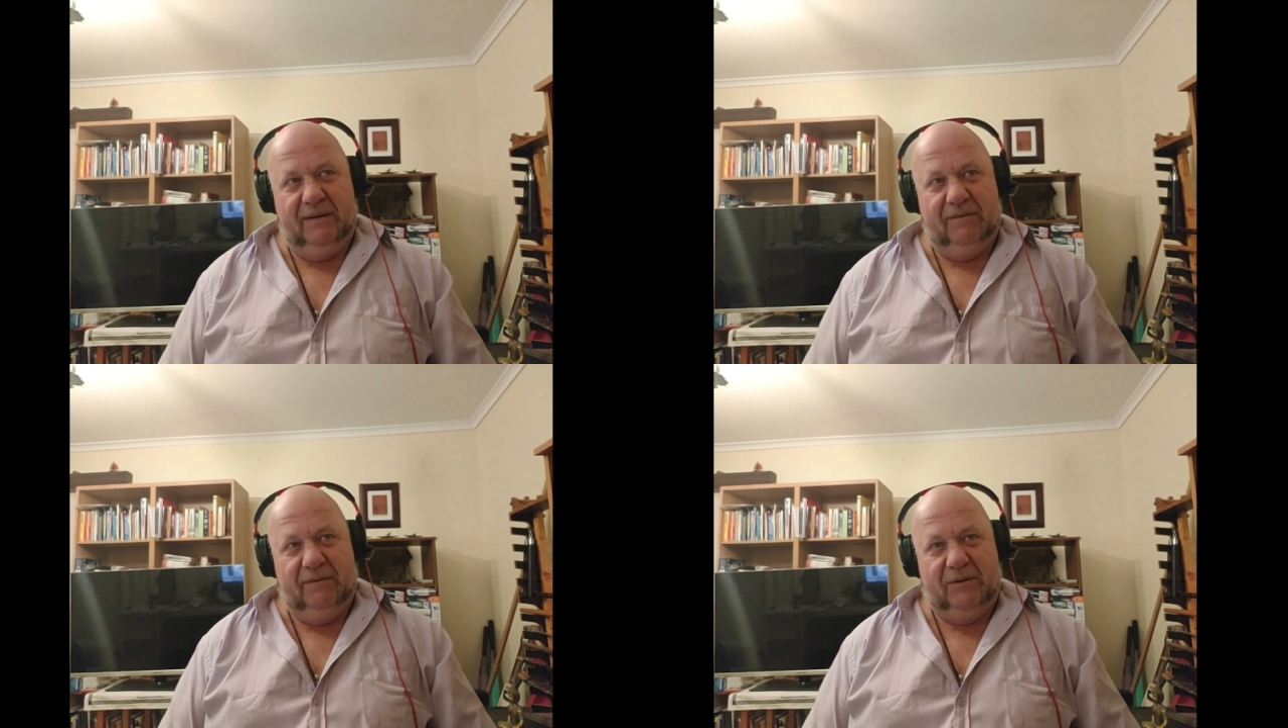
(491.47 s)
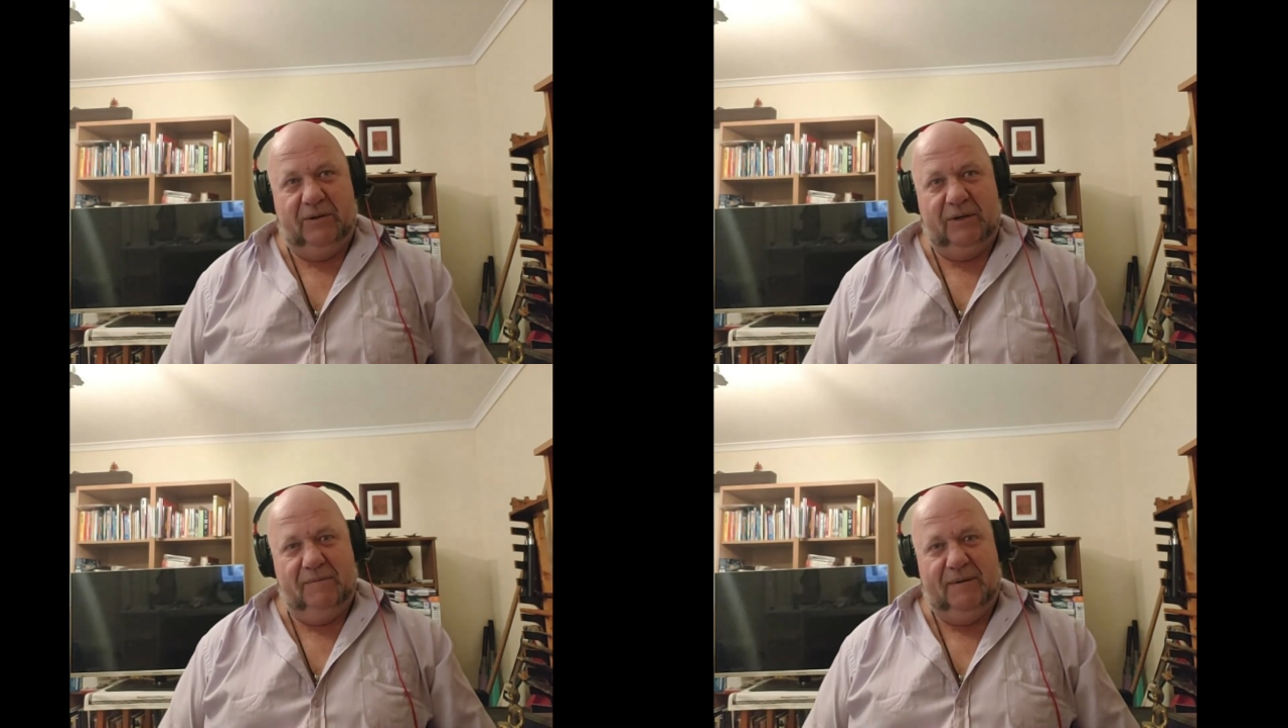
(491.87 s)
We're
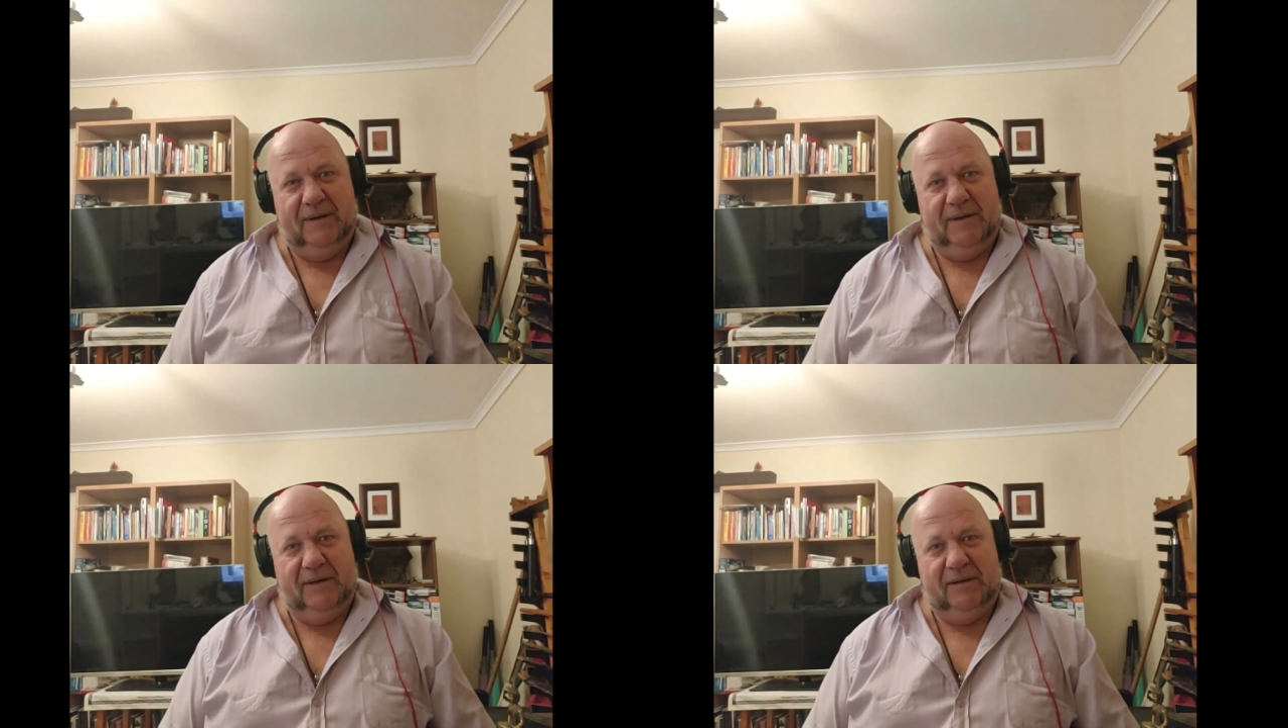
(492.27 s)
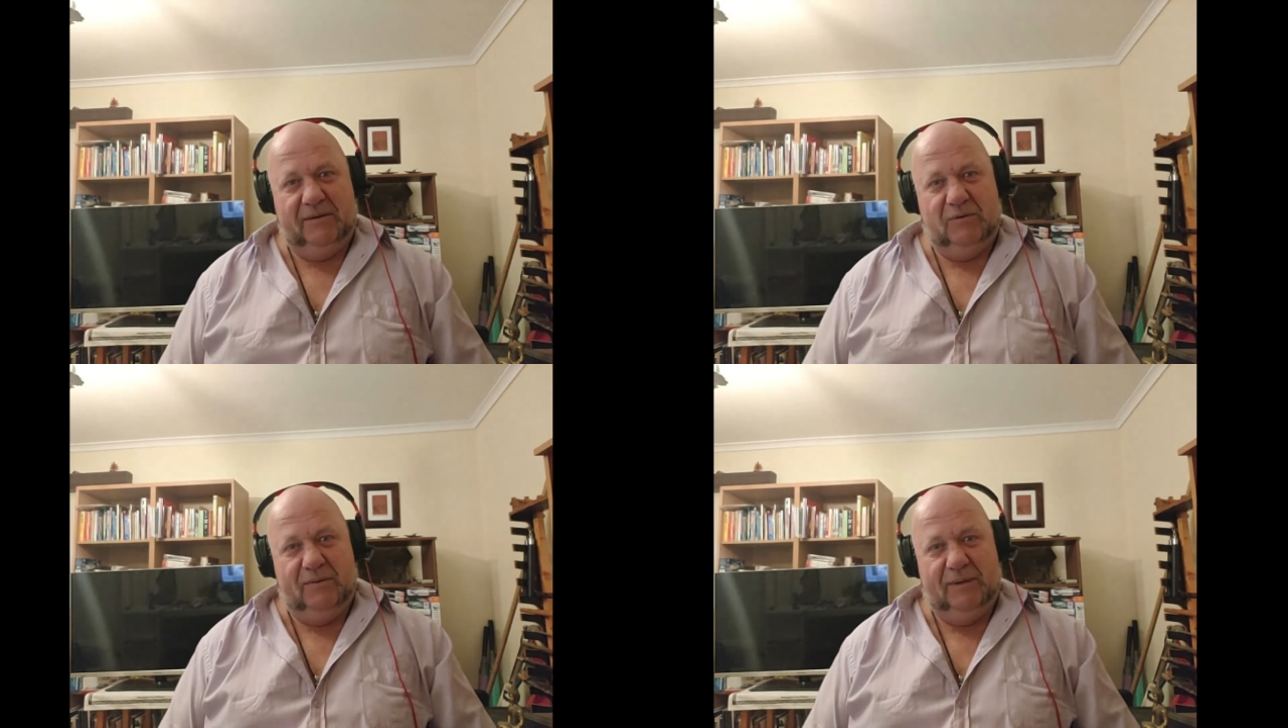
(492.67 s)
talking about a
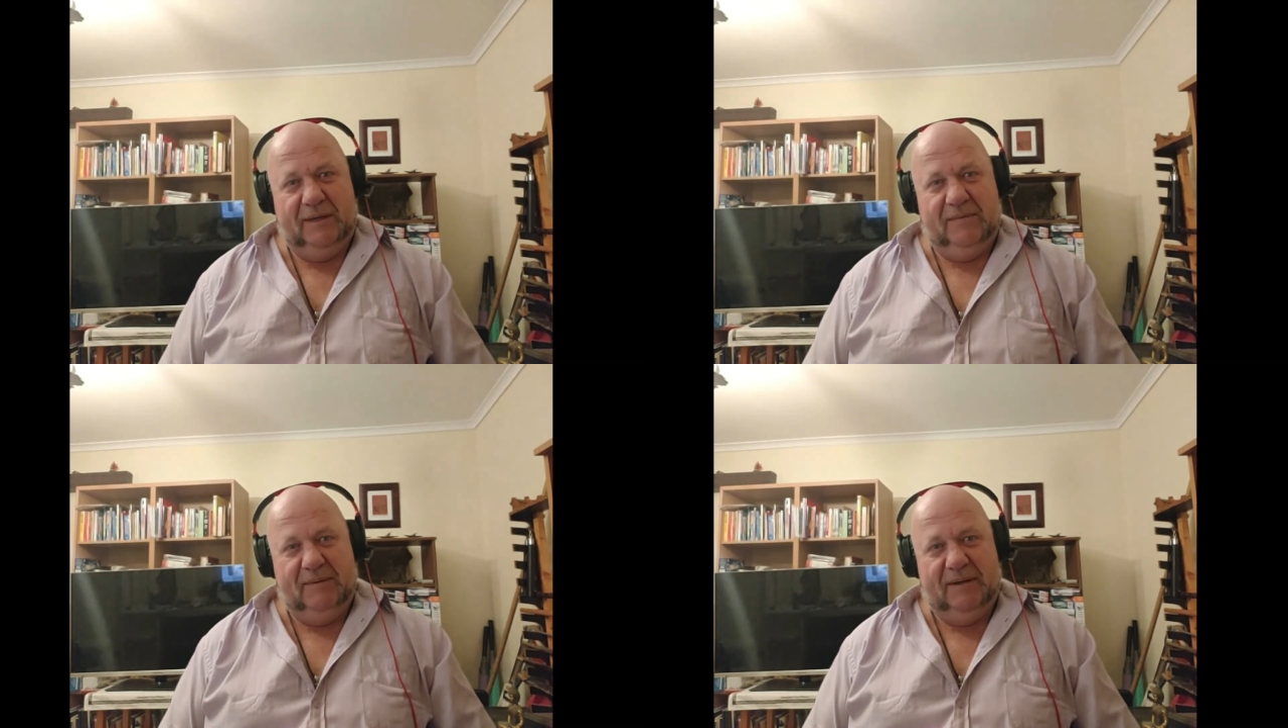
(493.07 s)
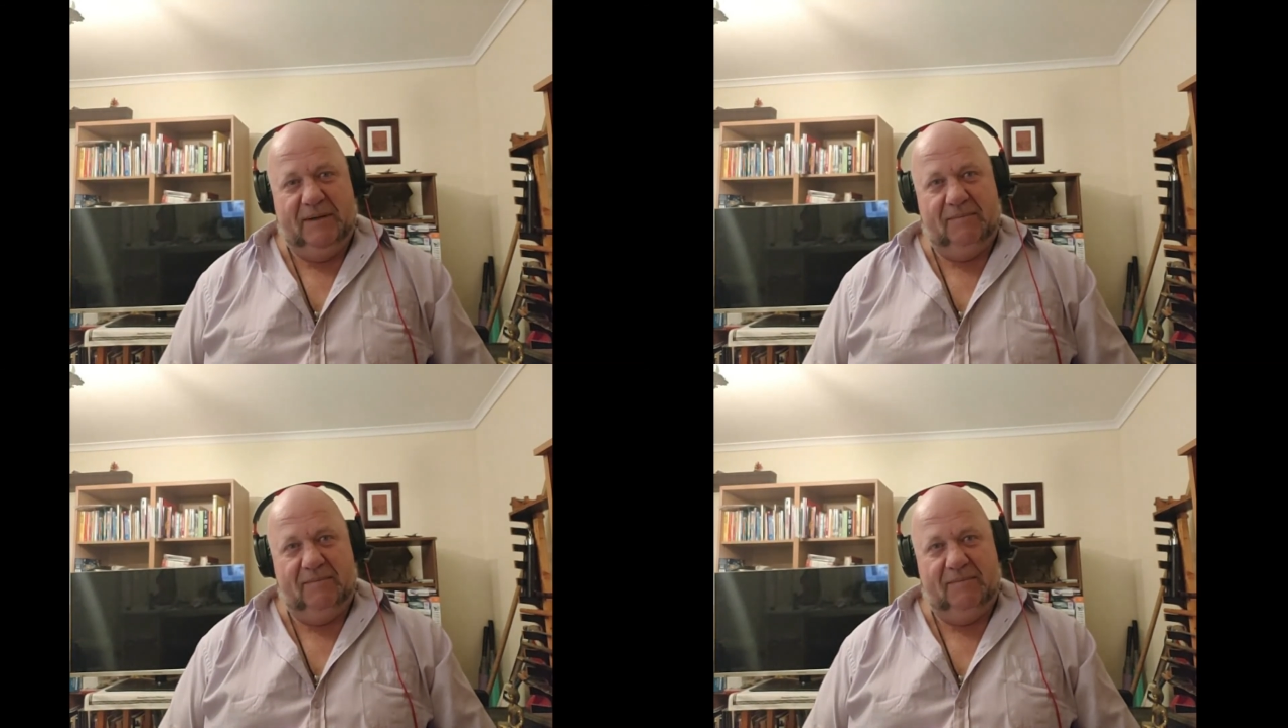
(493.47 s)
20-minute,